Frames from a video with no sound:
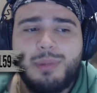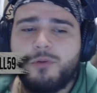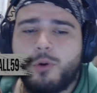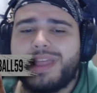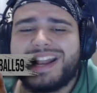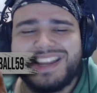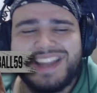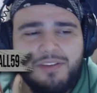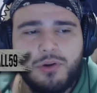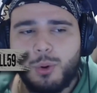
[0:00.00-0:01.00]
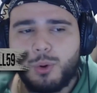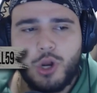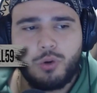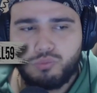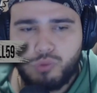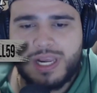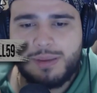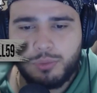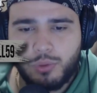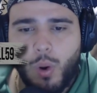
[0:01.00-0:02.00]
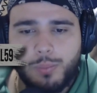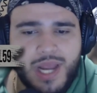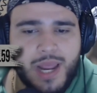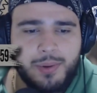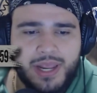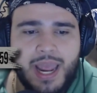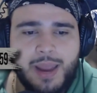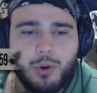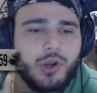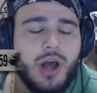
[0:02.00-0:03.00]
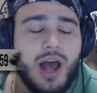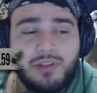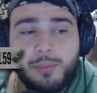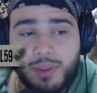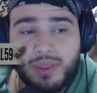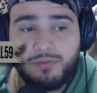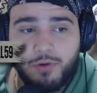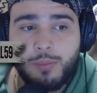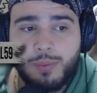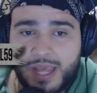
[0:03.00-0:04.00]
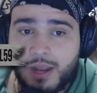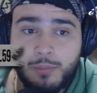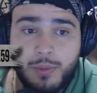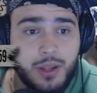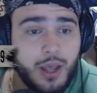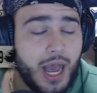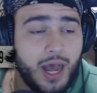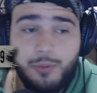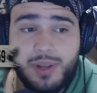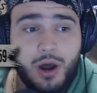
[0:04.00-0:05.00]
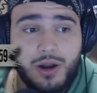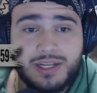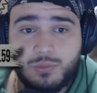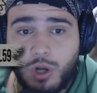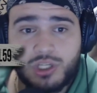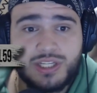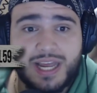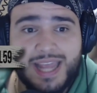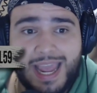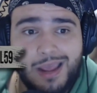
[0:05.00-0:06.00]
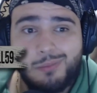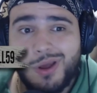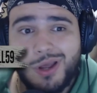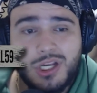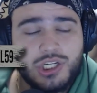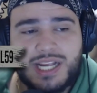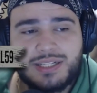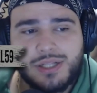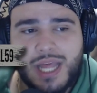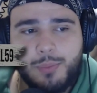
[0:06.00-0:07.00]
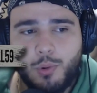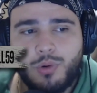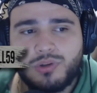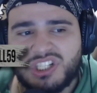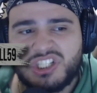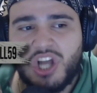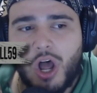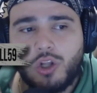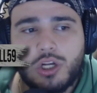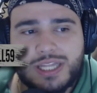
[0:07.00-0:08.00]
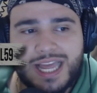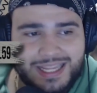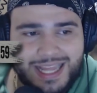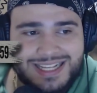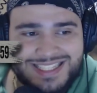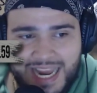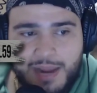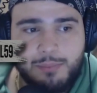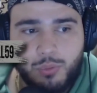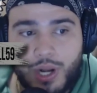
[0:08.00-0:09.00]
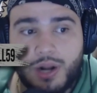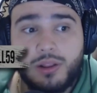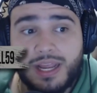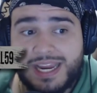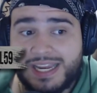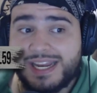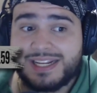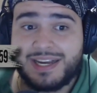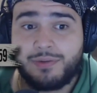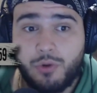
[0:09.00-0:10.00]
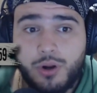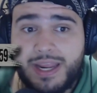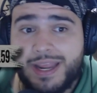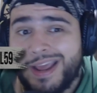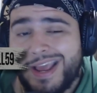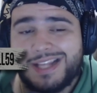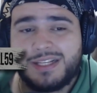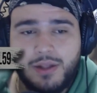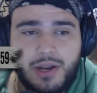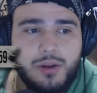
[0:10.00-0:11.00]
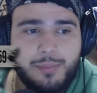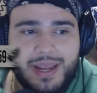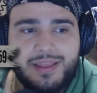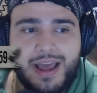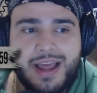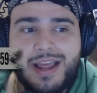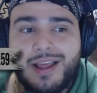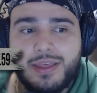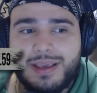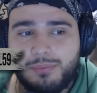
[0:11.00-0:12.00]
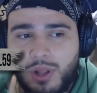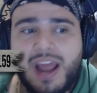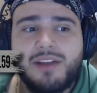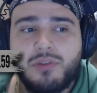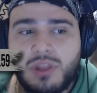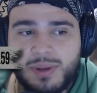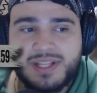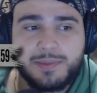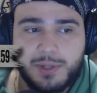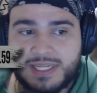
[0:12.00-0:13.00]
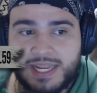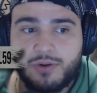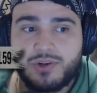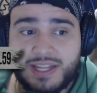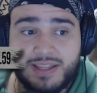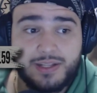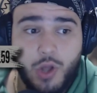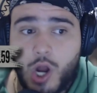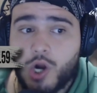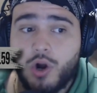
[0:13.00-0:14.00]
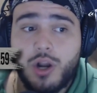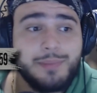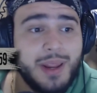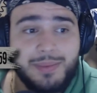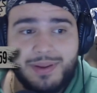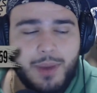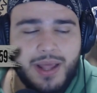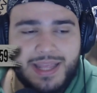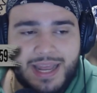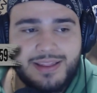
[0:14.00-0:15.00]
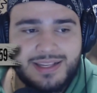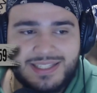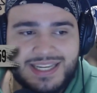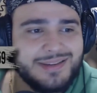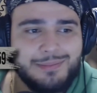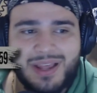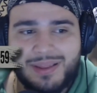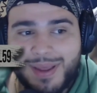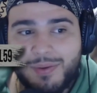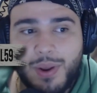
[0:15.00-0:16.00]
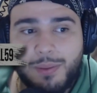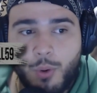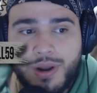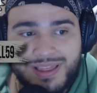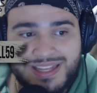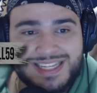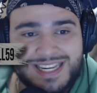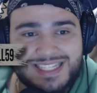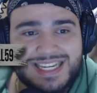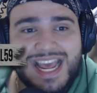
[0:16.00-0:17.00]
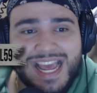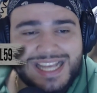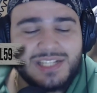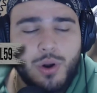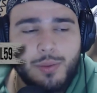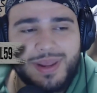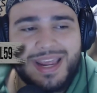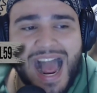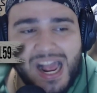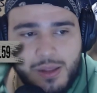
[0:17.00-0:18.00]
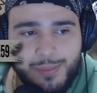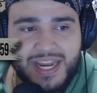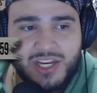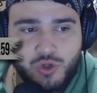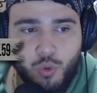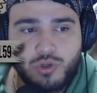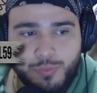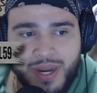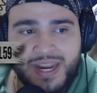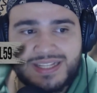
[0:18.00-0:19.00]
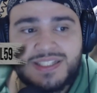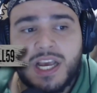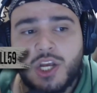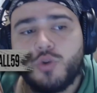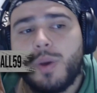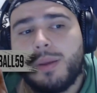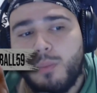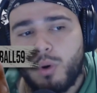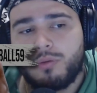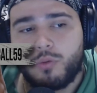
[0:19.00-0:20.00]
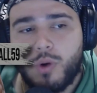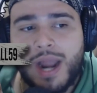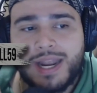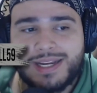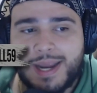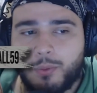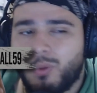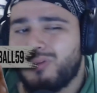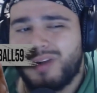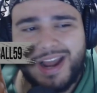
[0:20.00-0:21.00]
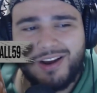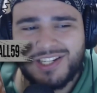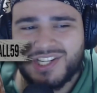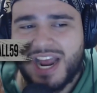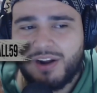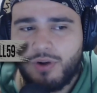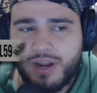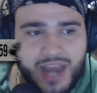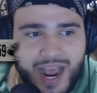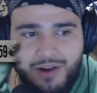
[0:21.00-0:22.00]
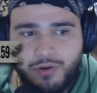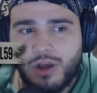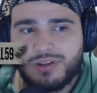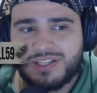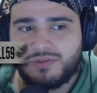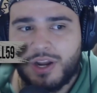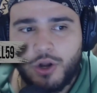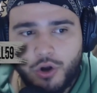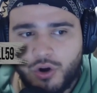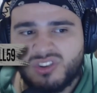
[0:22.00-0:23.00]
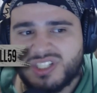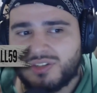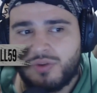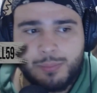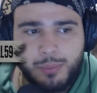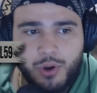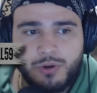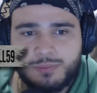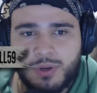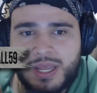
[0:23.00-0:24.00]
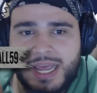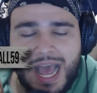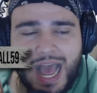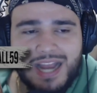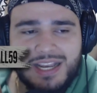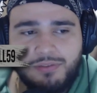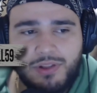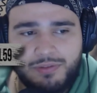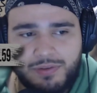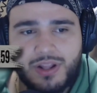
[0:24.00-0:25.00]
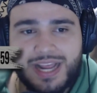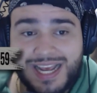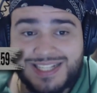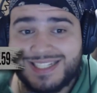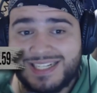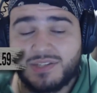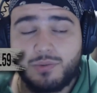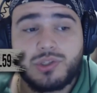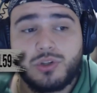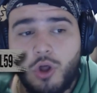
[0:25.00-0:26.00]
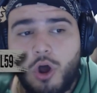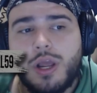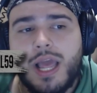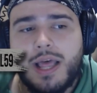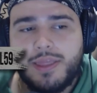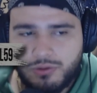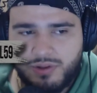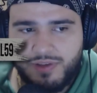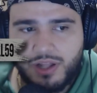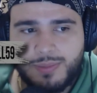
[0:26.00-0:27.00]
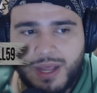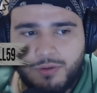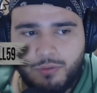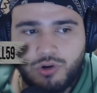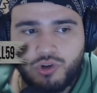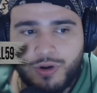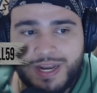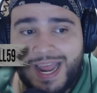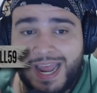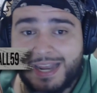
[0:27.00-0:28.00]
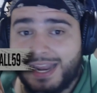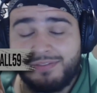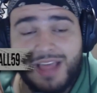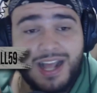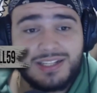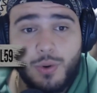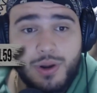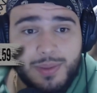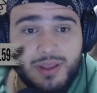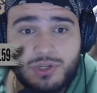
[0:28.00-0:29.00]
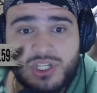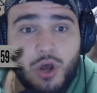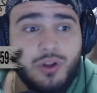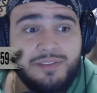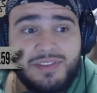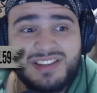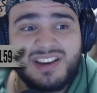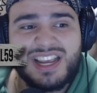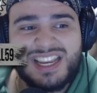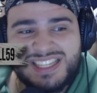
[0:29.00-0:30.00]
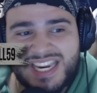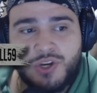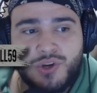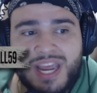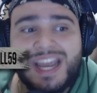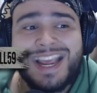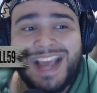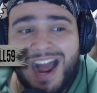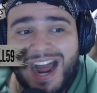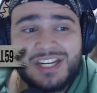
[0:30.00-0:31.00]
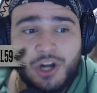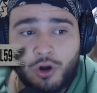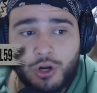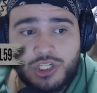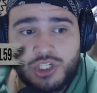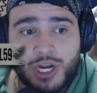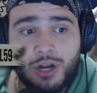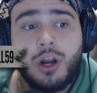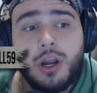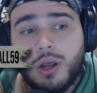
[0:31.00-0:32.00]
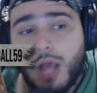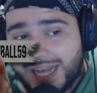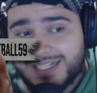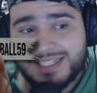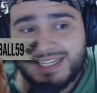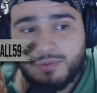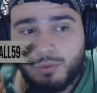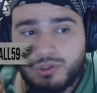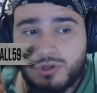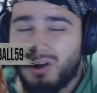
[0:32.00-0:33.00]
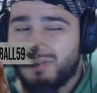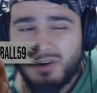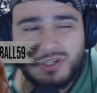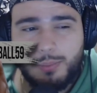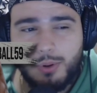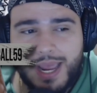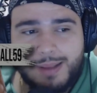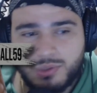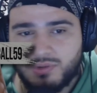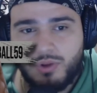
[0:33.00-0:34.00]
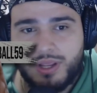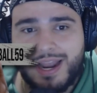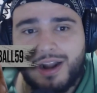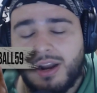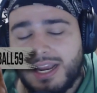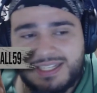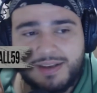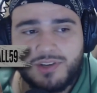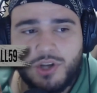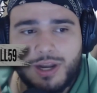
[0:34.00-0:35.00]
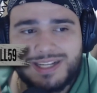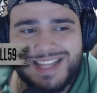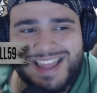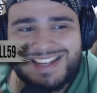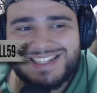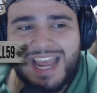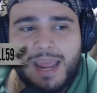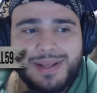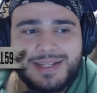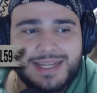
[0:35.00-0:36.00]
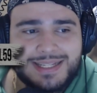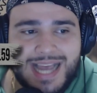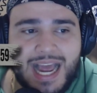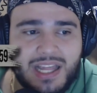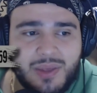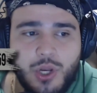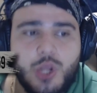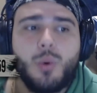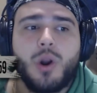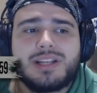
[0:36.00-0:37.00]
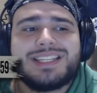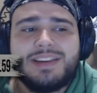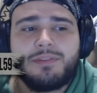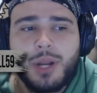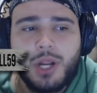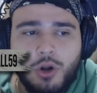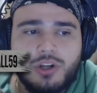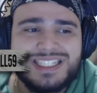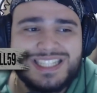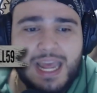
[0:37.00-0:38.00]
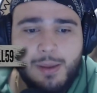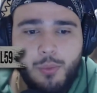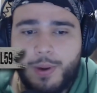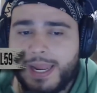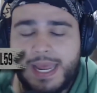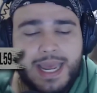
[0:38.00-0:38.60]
before that inevitable, you know, rookie blow up type of game where you'll have to bid the farm to get him. I'll be honest, watching that game, Chase Claypool does not look like that same player like he did as a rookie. It's clear to me that the plan for the Pittsburgh Steelers in the long run, maybe by the end of the season, by the midway point of the season, is going to be acclimating George Pickens to a more variety type of role. Right now, he's just kind of running 9 routes. He's running curls. He's running posts. But I definitely feel like as the season rolls along, they'll develop that route tree. And if that's going to be the result, if he's going to continue to get a high target share as the season rolls along, first couple games wasn't really there. 7 targets in this game is exactly what you want to see from an encouraging standpoint.